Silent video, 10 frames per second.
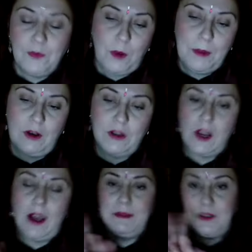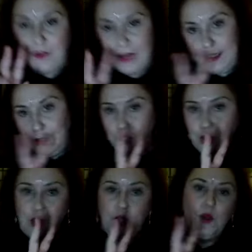You've probably got time to fit in
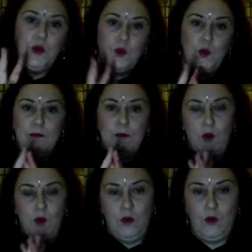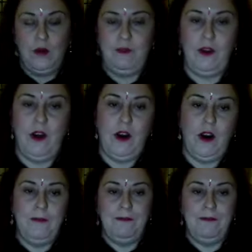2 more of our